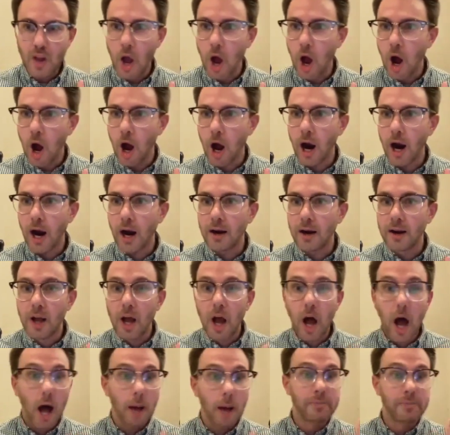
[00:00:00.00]
are
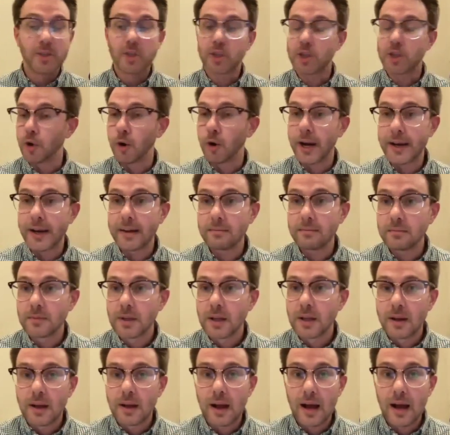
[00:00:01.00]
obscuring
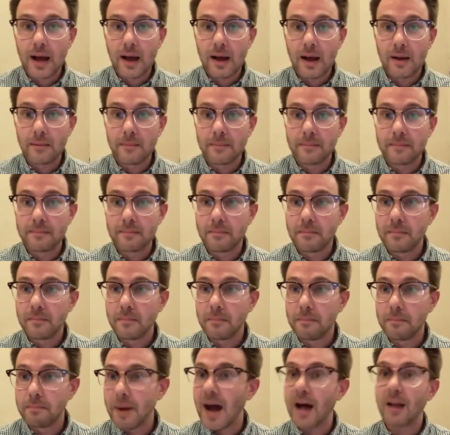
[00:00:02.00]

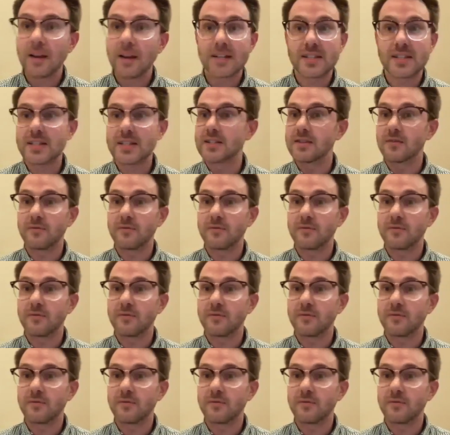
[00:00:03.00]
policies